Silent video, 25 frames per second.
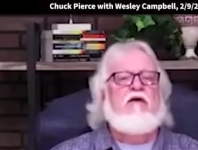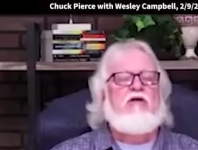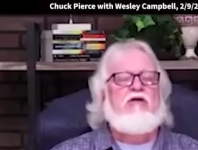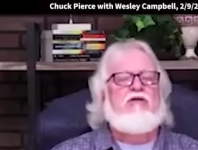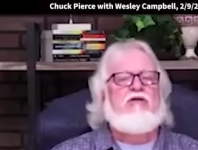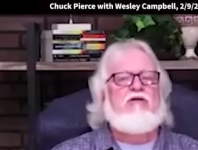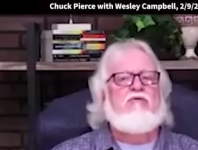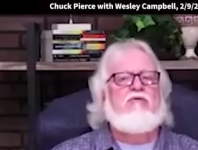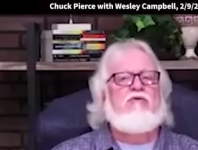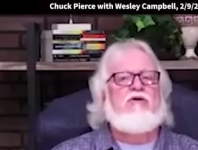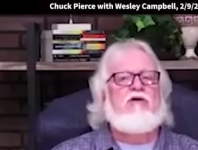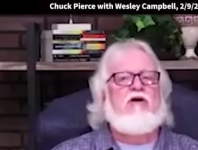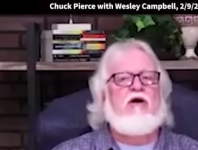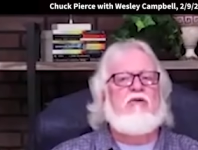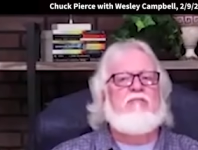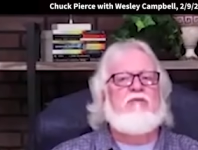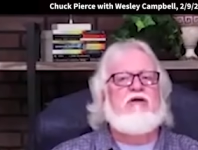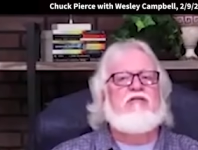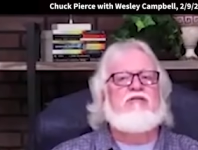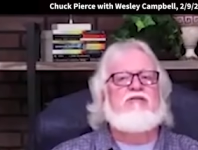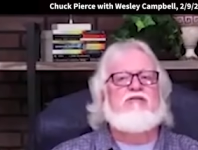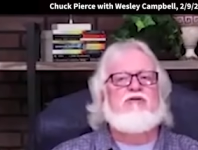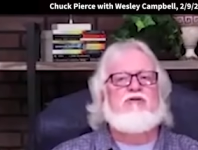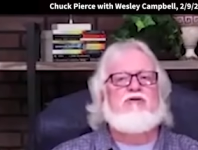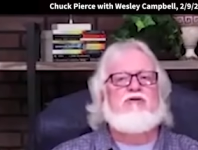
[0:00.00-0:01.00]
You come
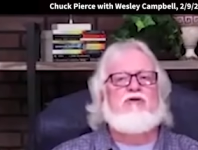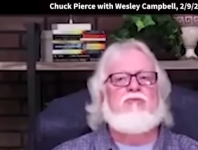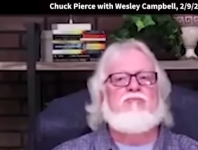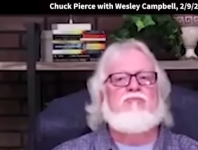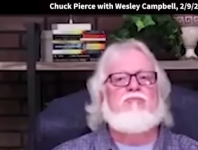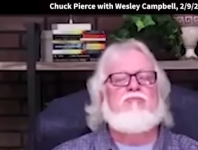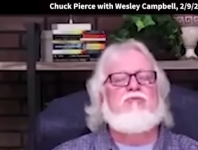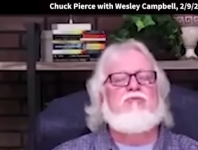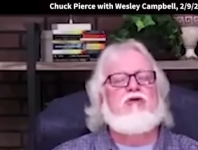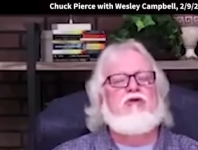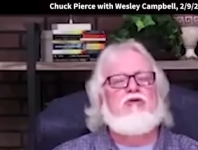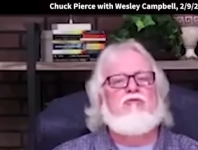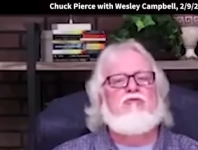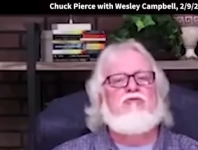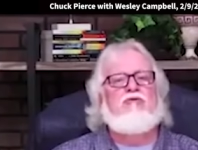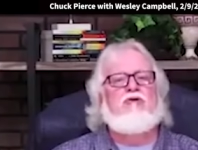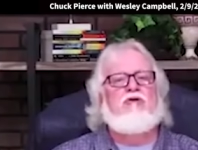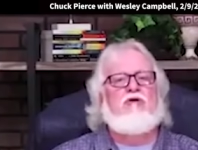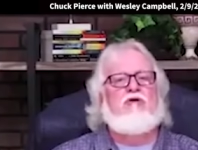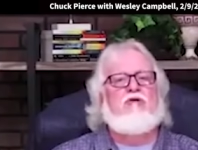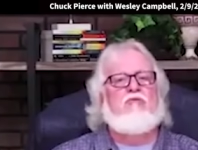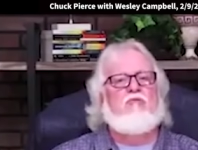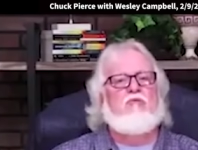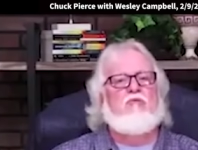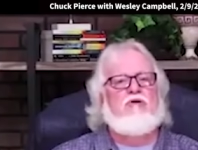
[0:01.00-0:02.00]
into
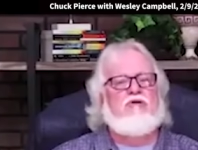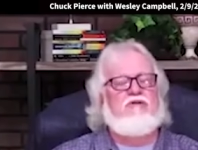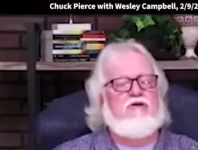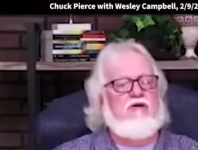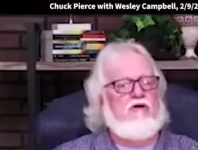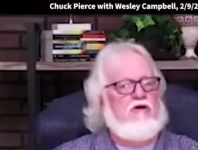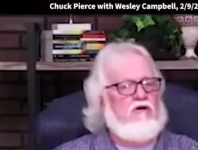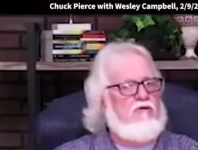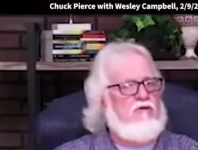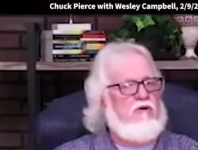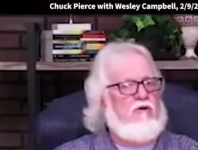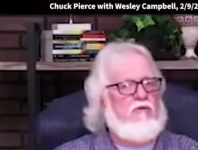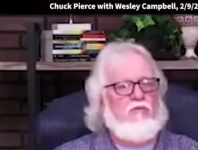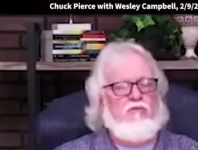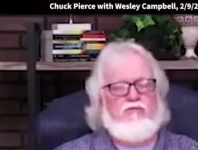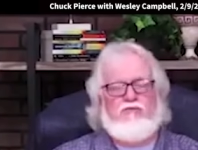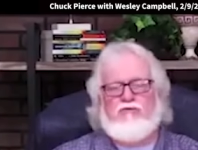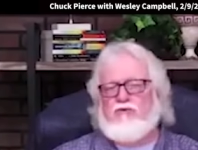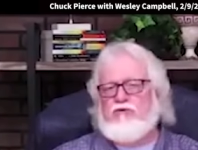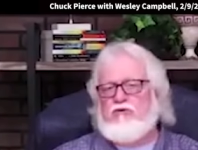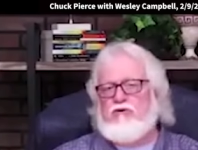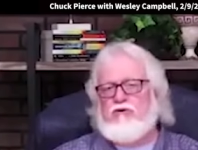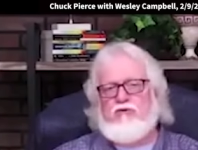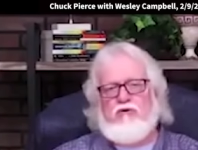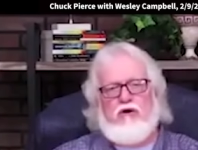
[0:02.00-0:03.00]
communion with ho-
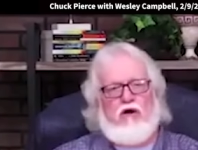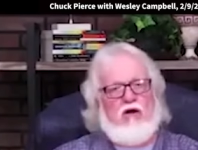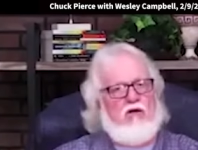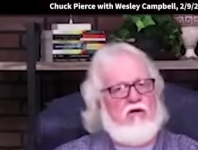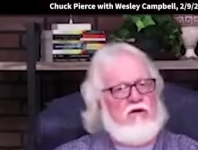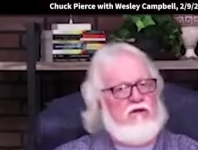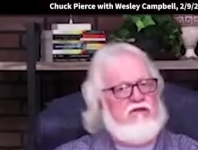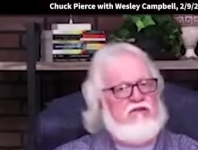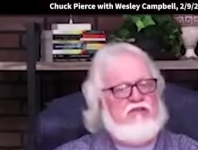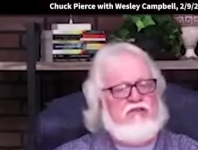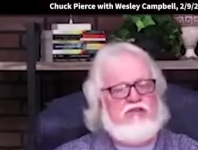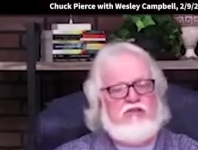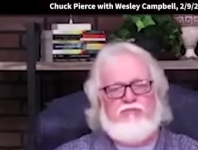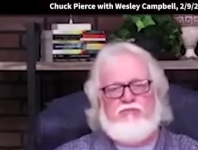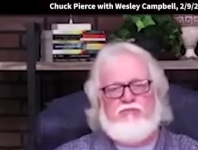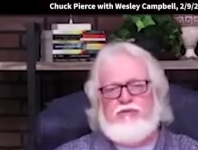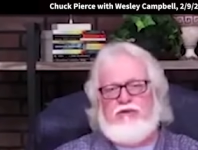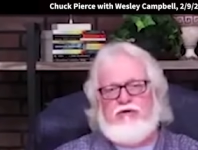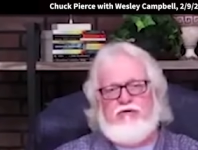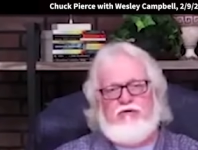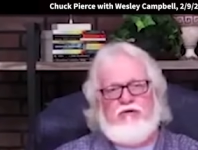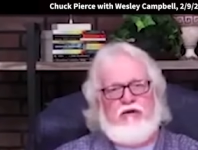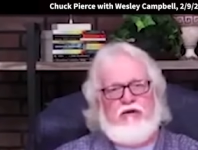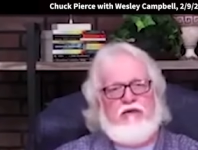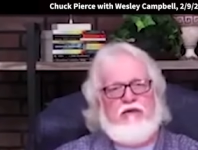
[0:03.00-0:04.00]
through Holy
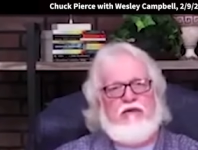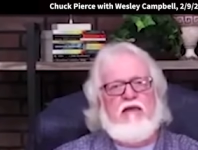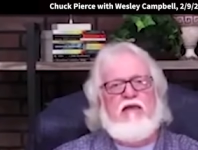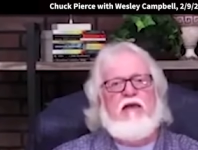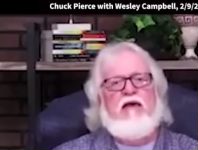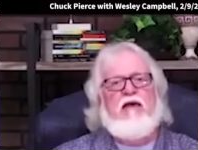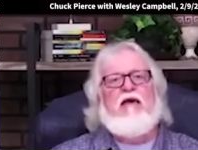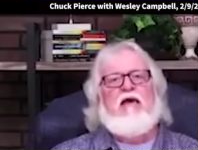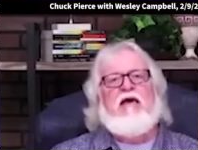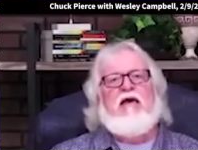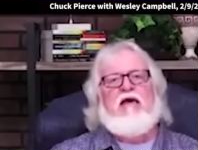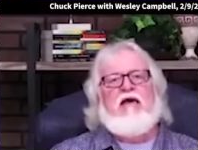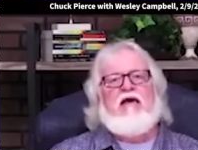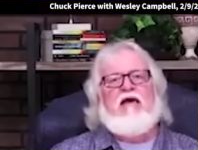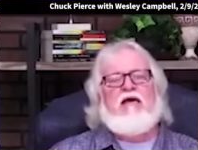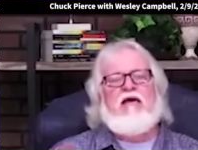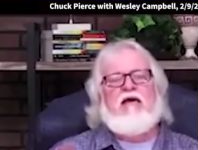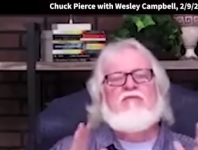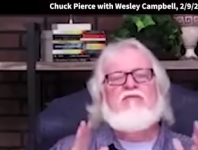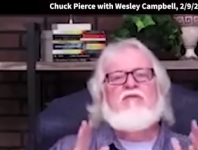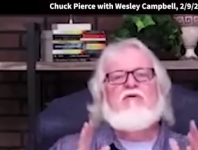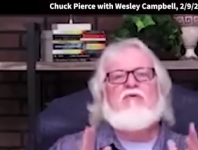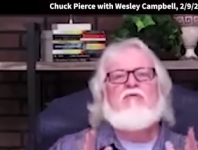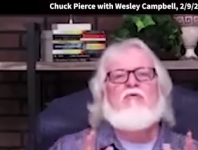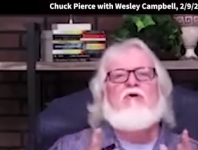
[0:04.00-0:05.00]
Spirit.
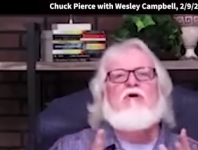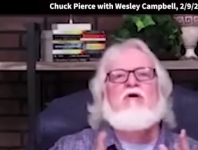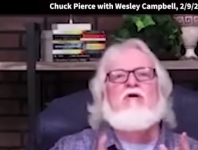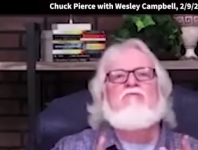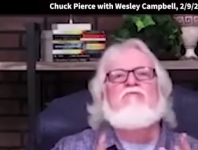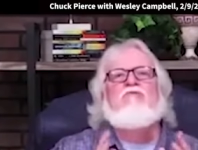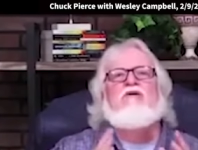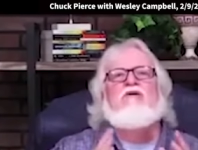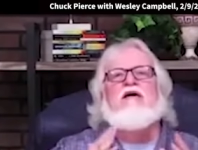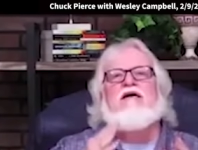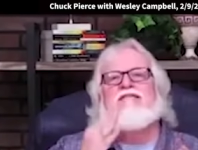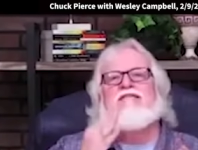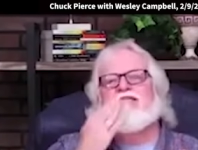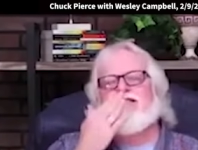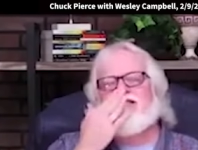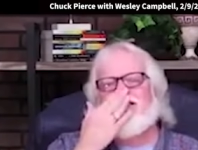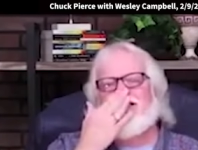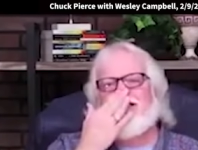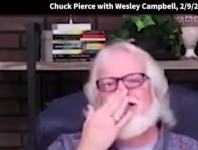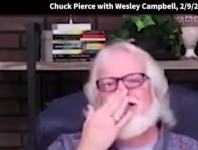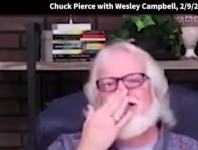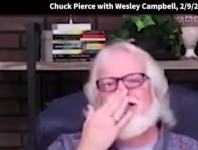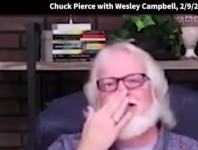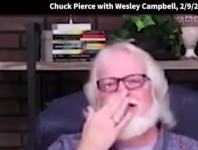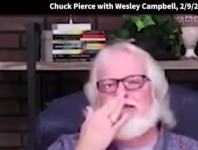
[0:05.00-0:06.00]
And the Word of God
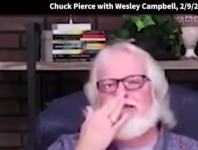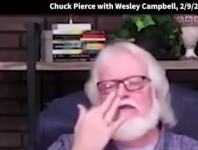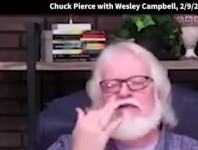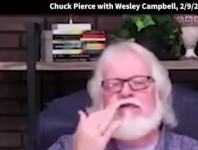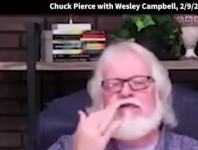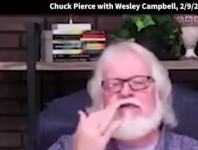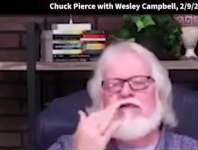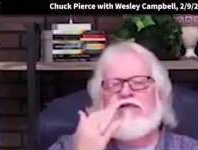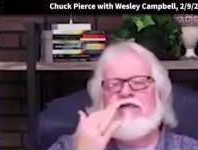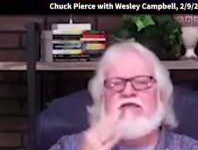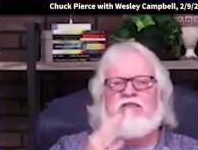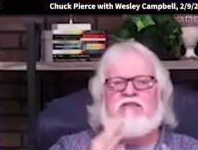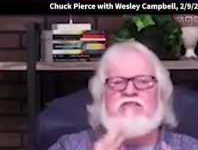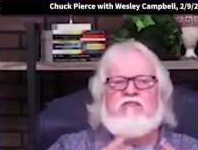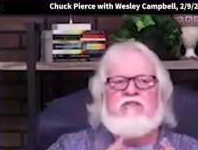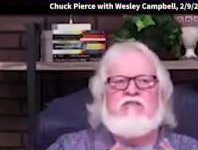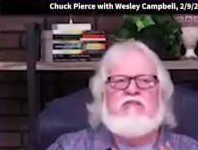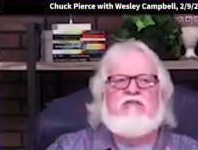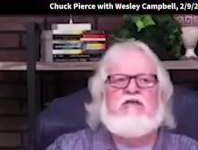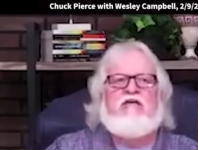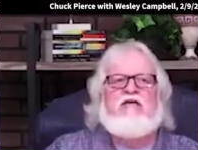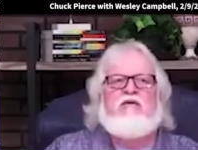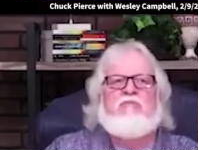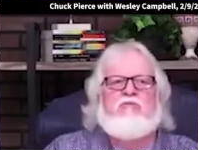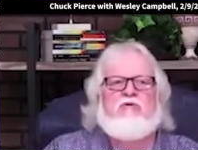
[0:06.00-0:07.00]
says this
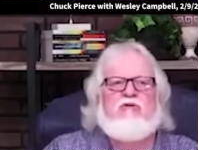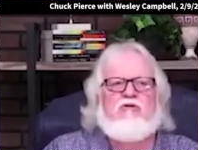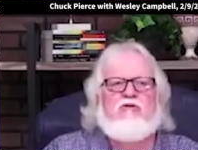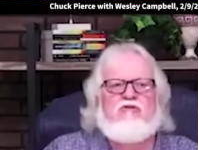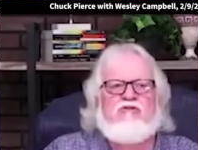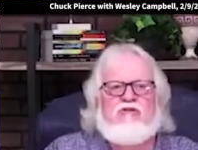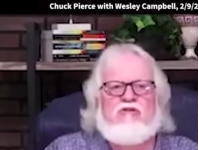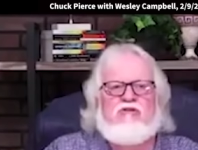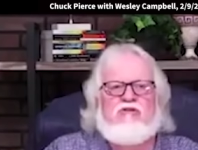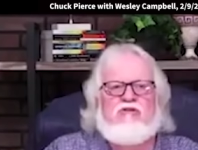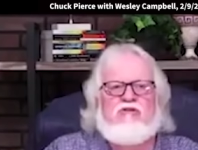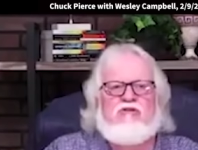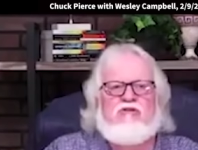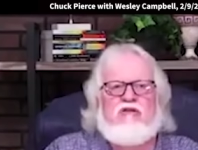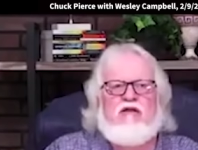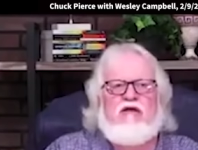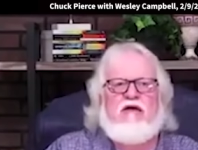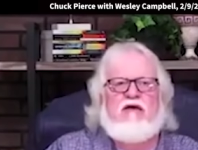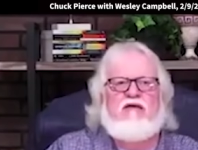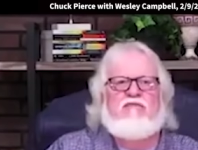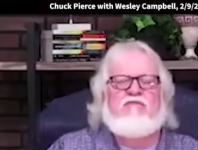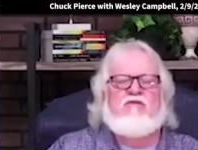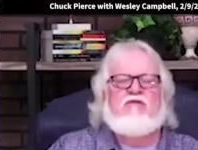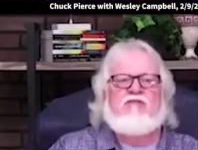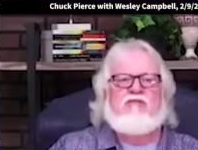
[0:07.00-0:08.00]
in Hebrews
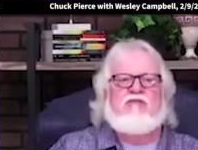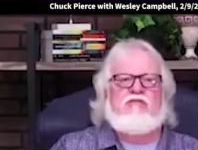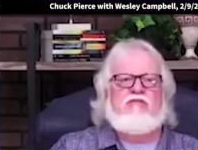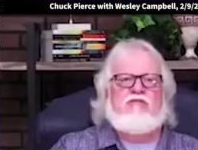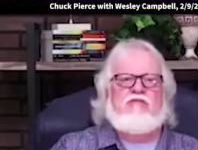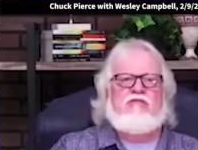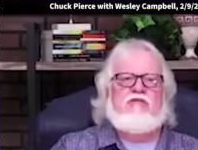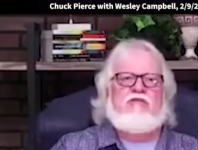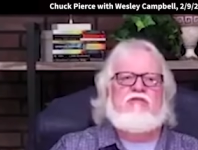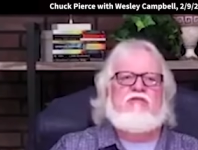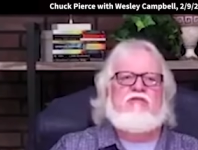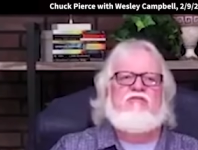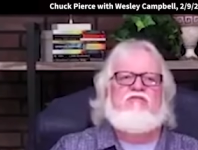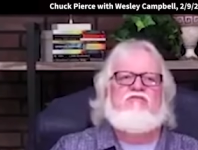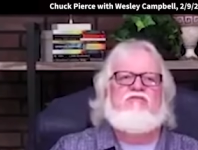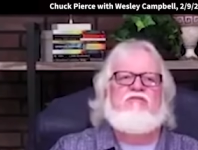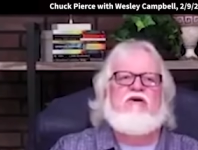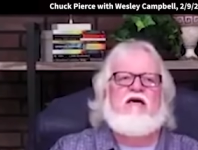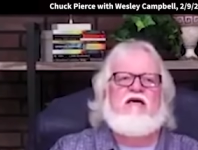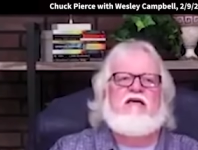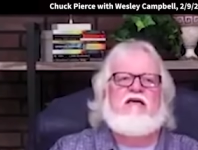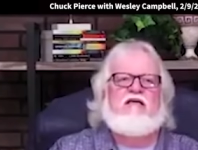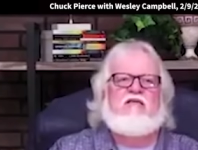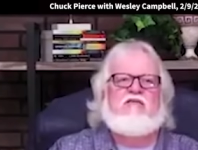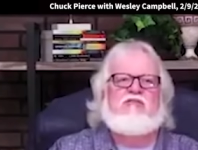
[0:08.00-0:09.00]
9. This is a
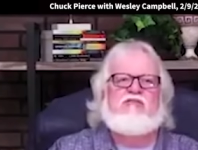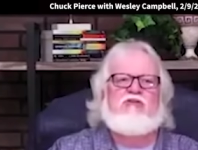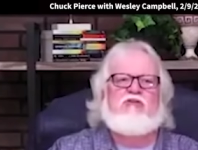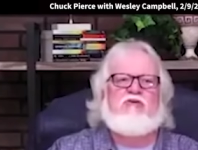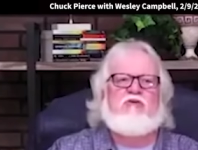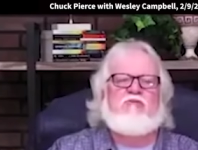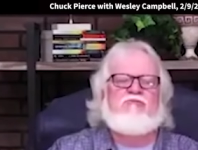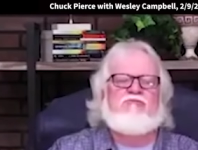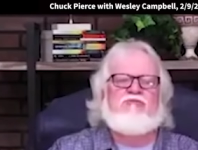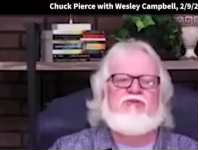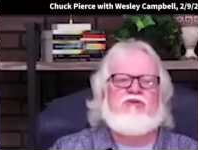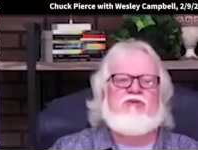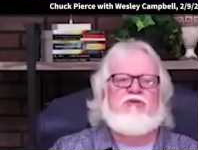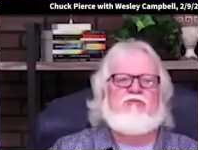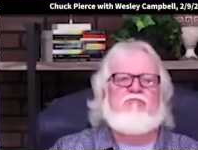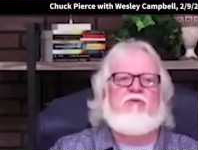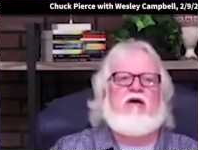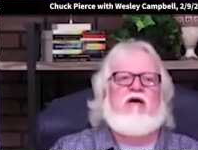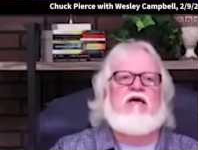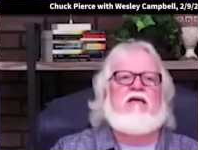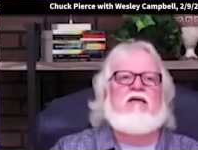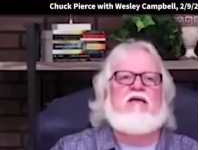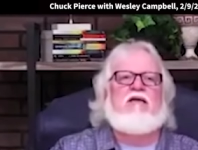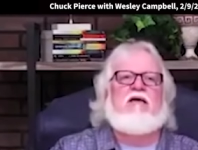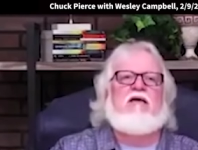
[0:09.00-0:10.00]
defining scripture in
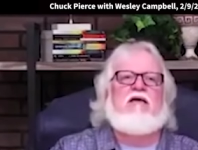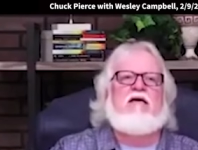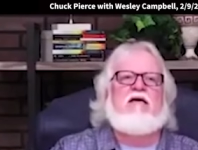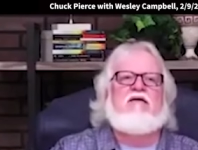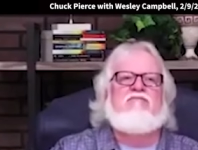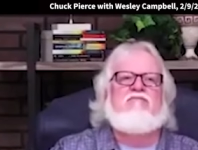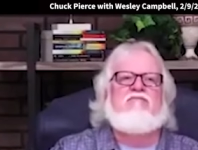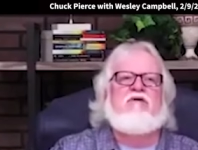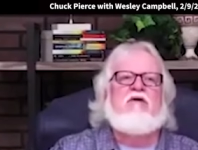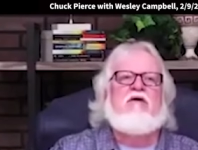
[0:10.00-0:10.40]
my life.